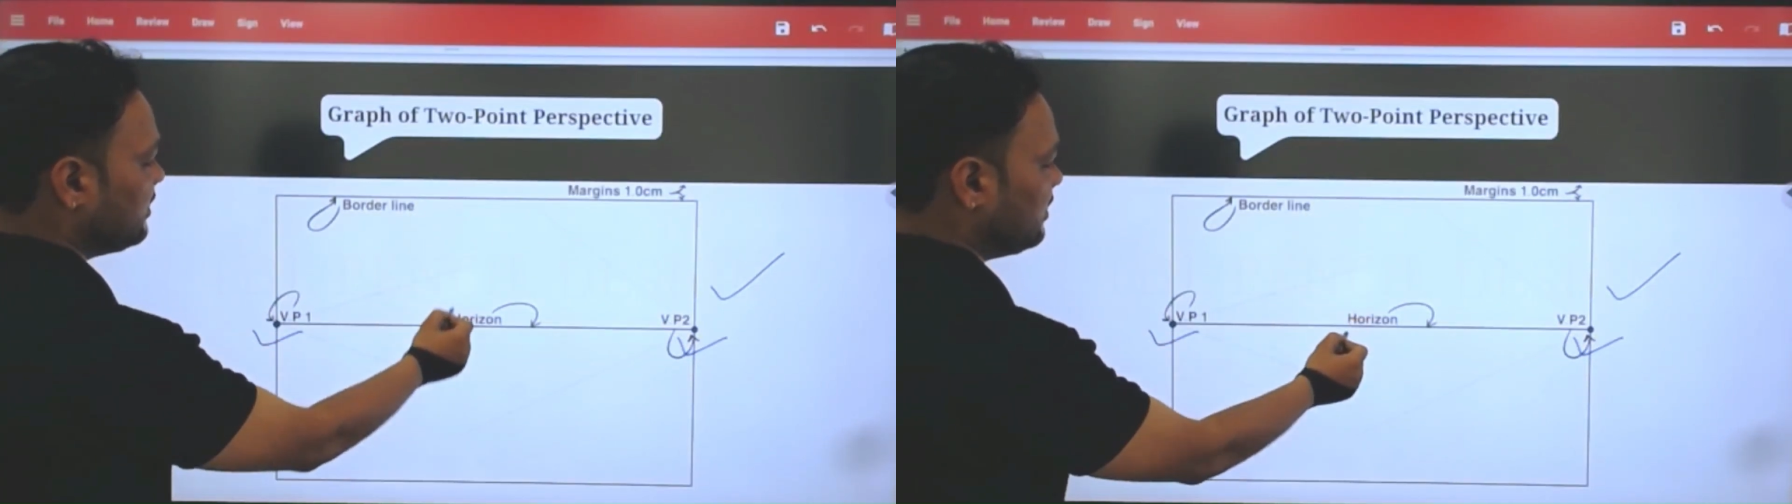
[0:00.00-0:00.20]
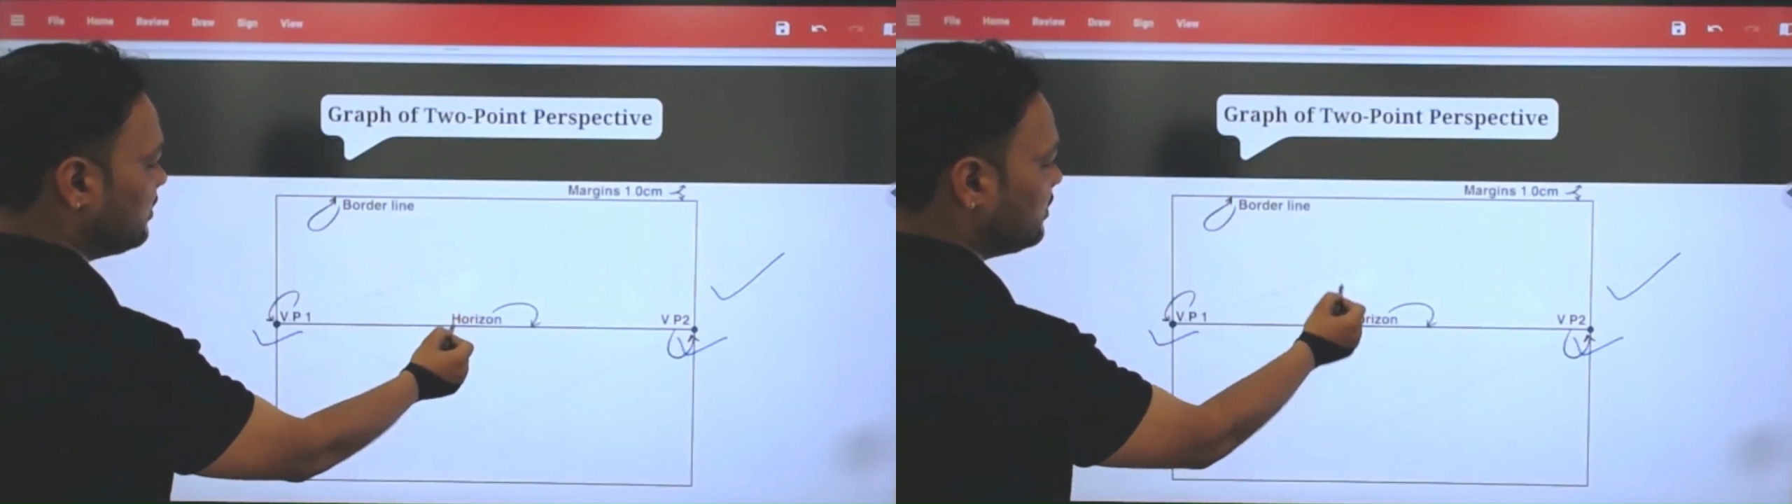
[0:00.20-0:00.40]

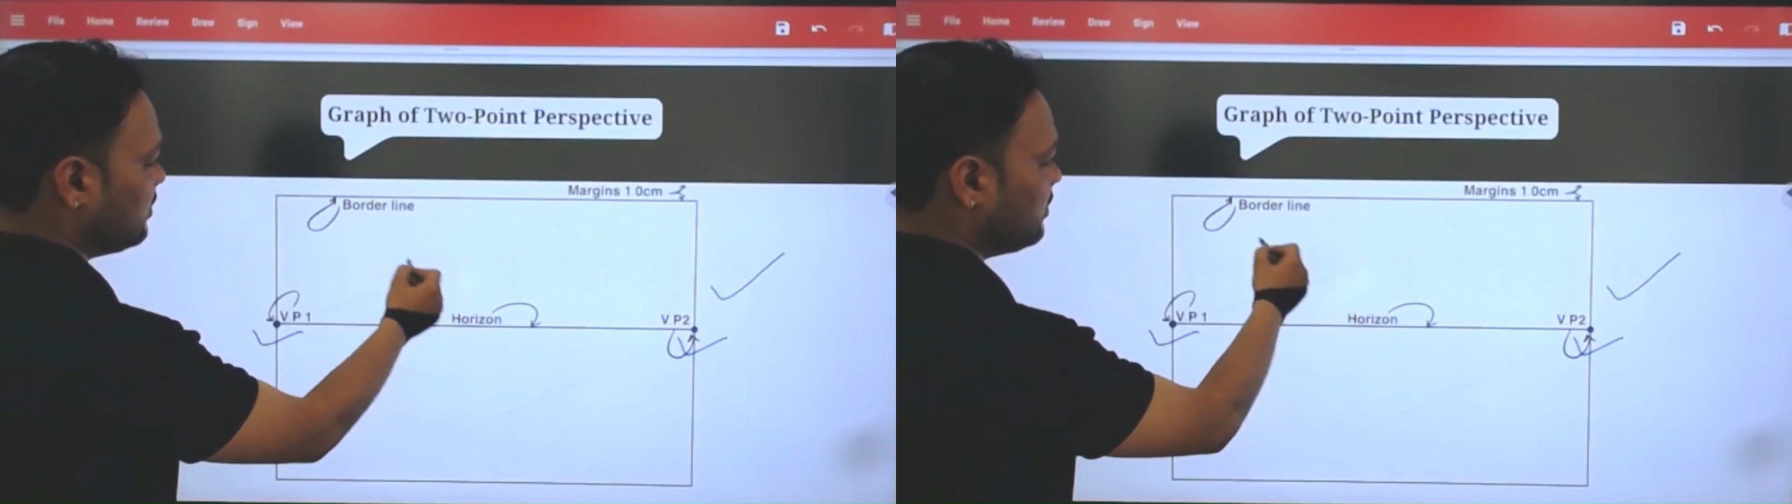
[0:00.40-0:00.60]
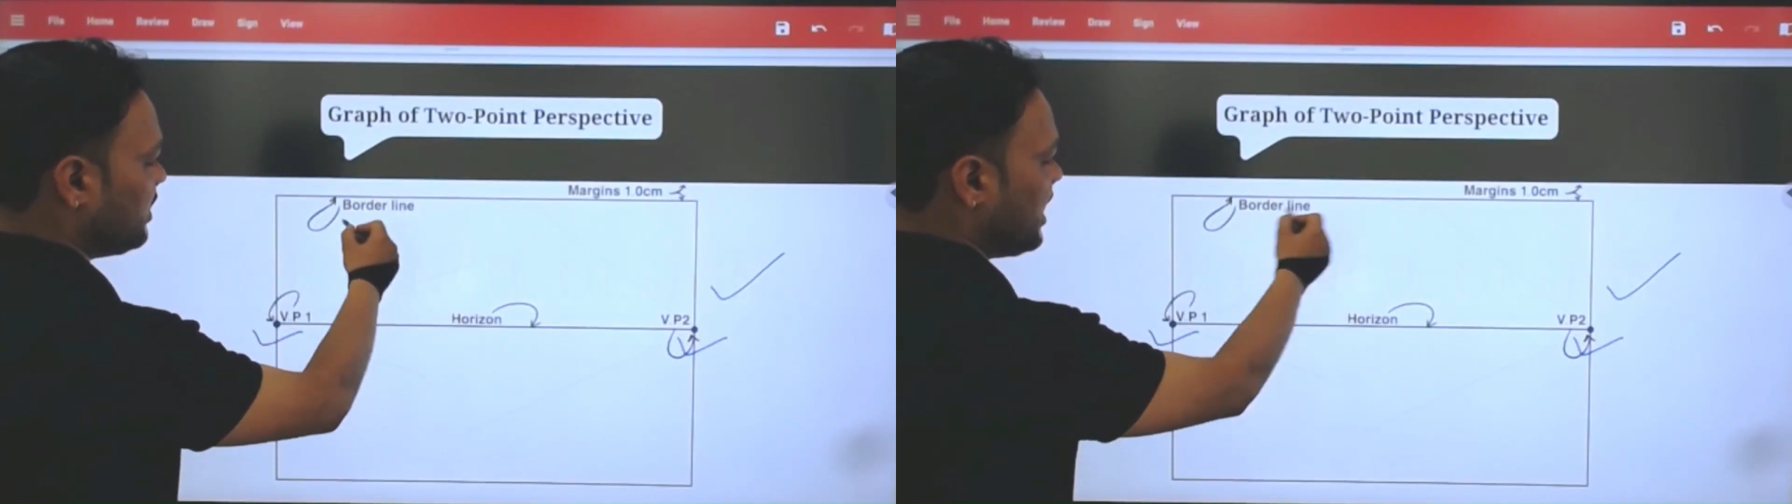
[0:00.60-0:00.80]

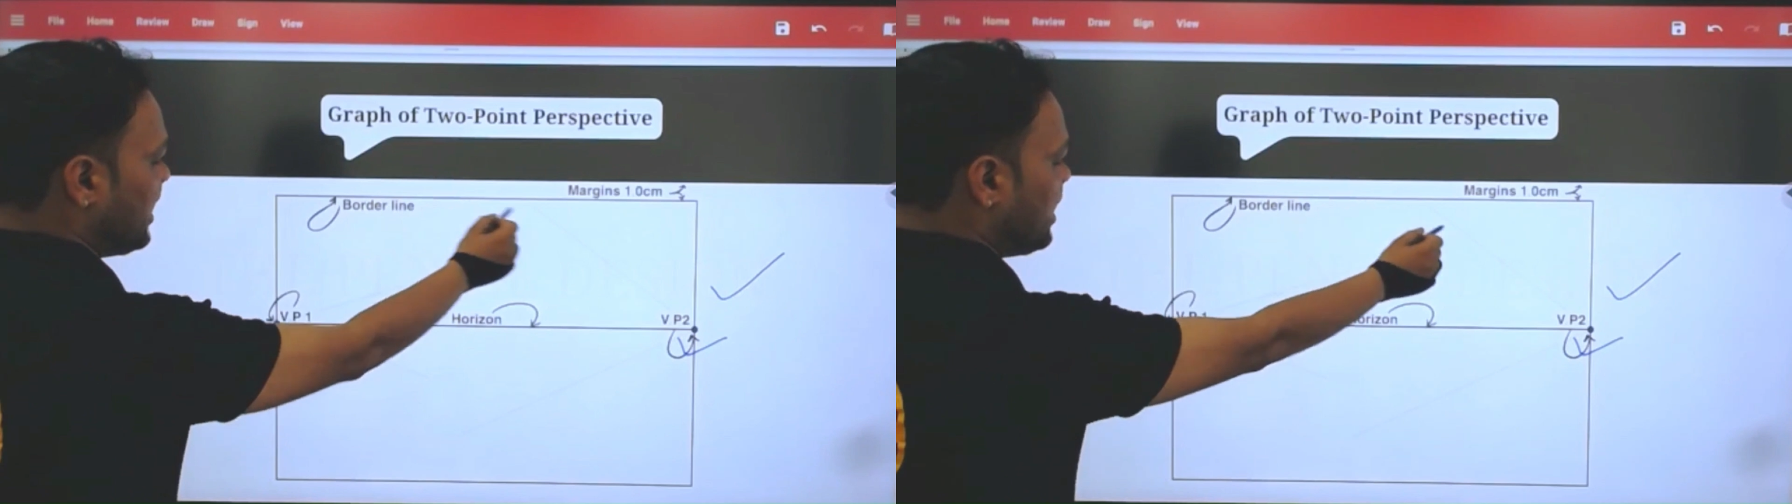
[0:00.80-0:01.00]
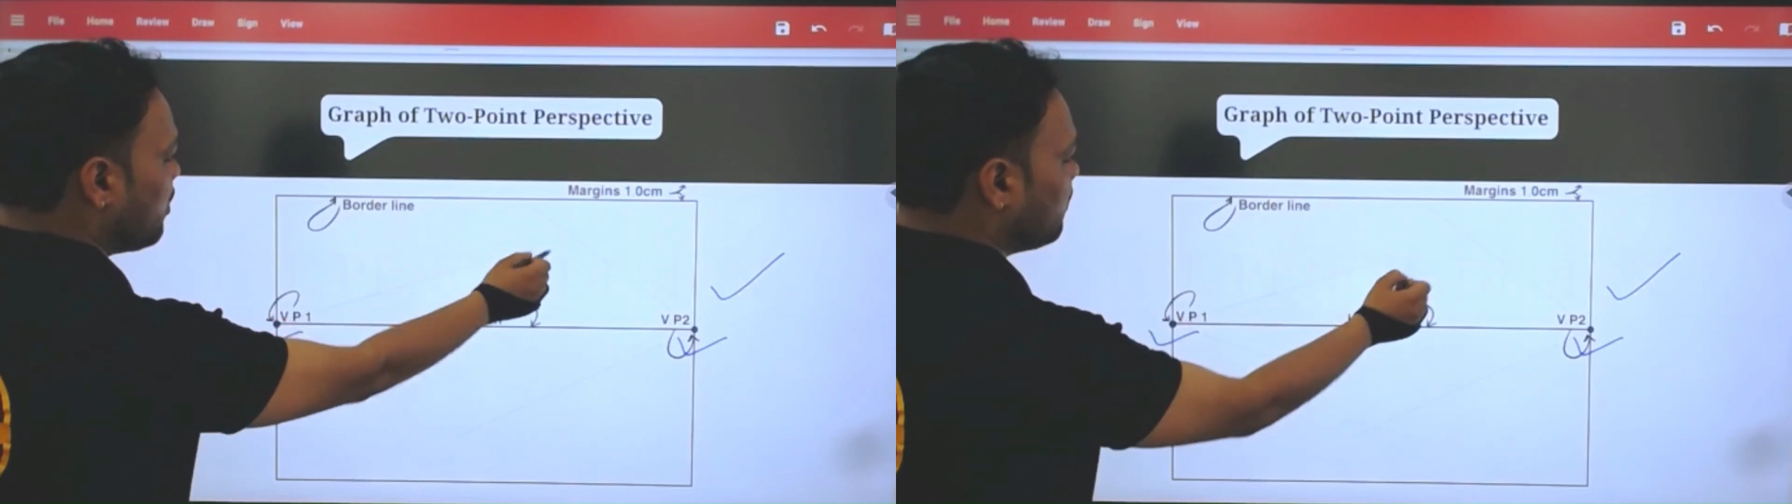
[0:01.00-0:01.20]
the
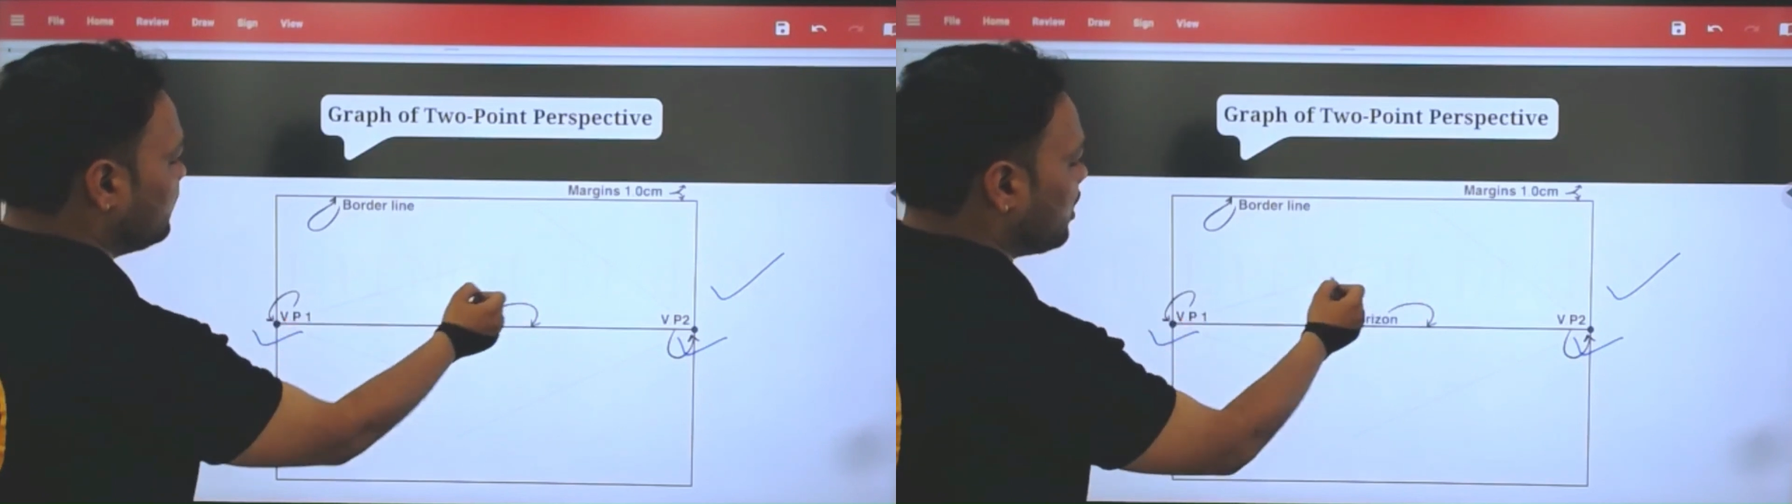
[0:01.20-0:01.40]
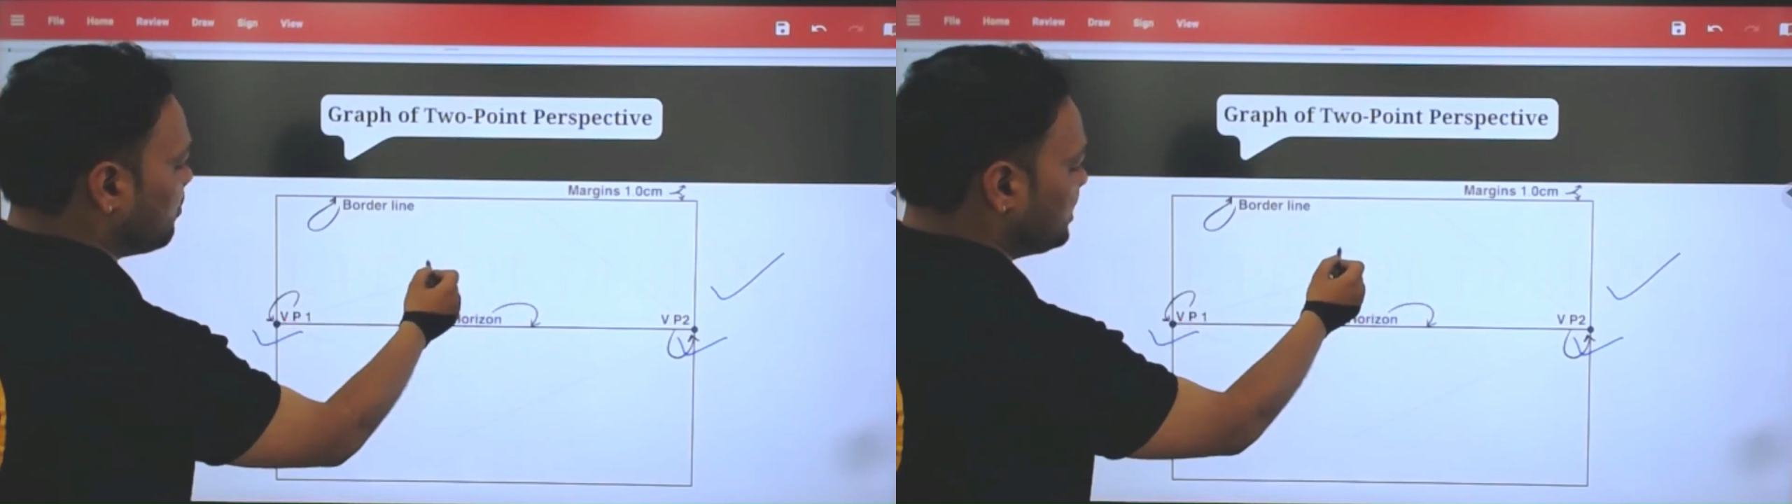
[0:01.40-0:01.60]
area of the
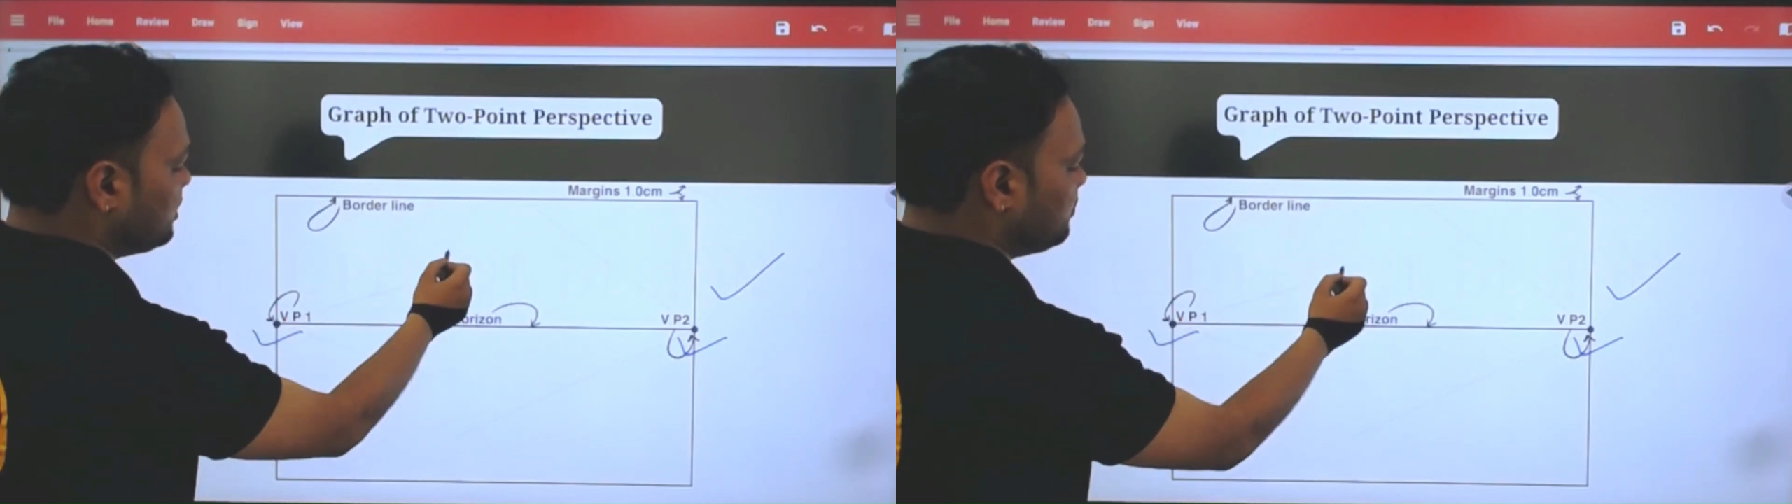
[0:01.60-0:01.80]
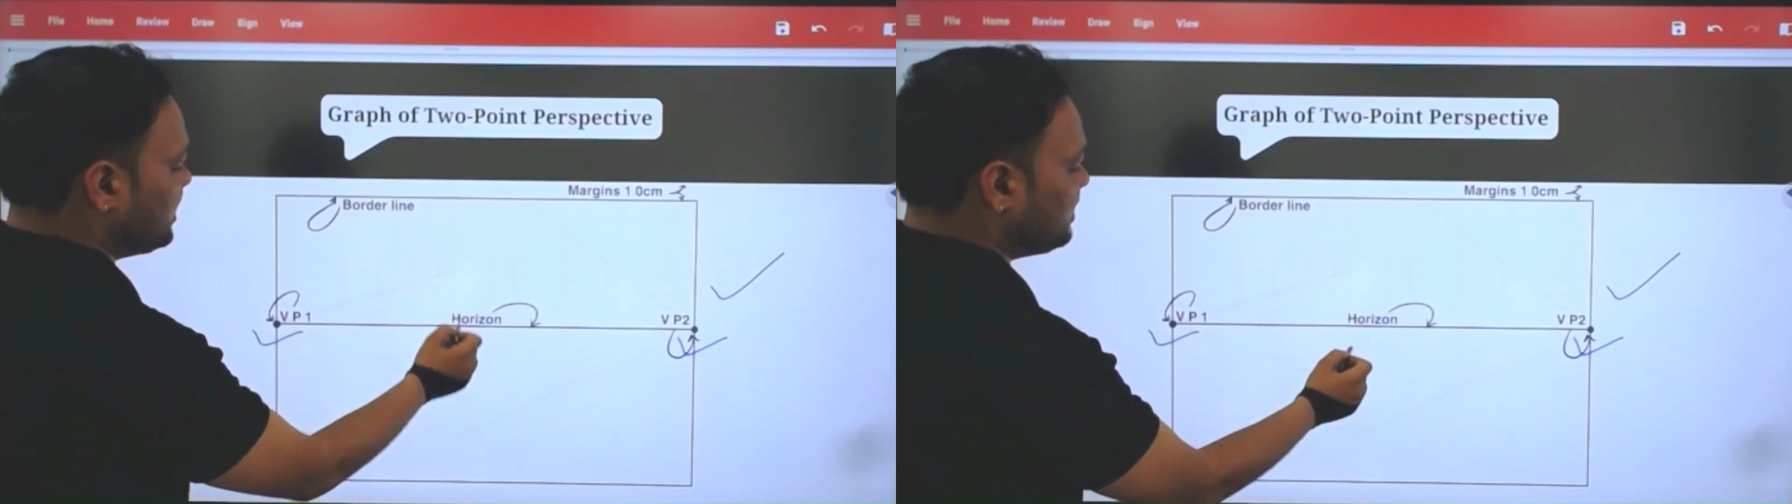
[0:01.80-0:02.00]
upper
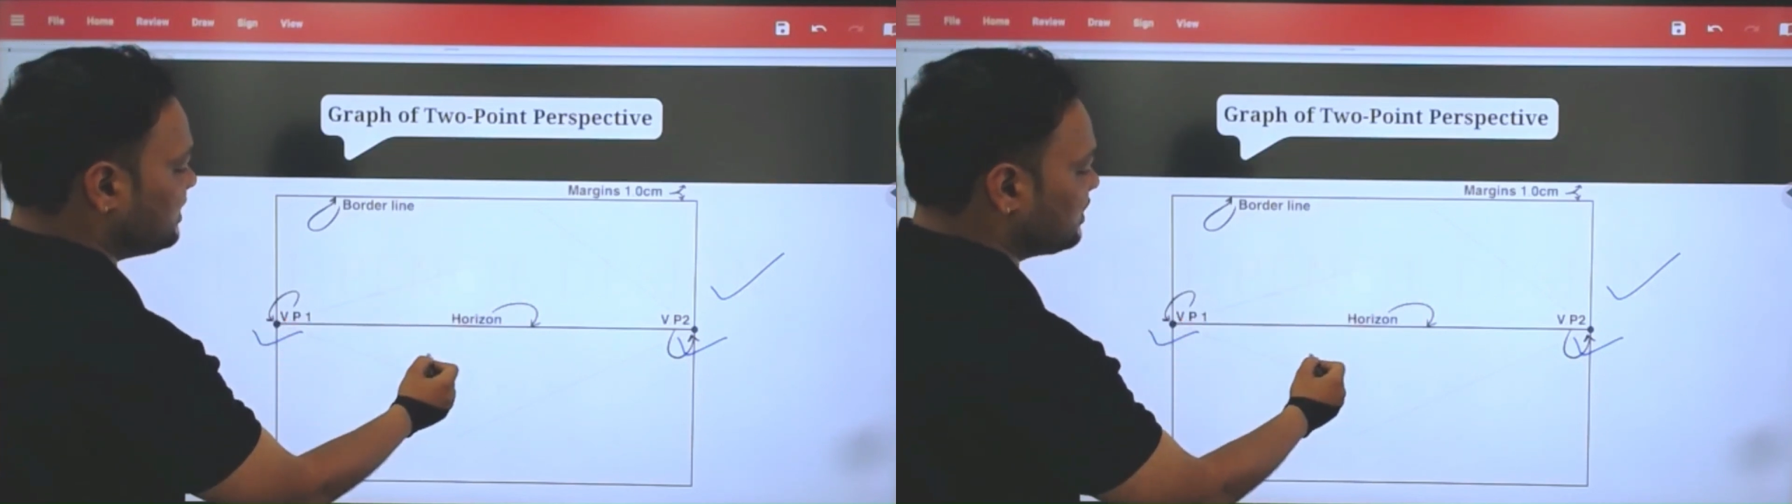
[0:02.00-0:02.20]
space, this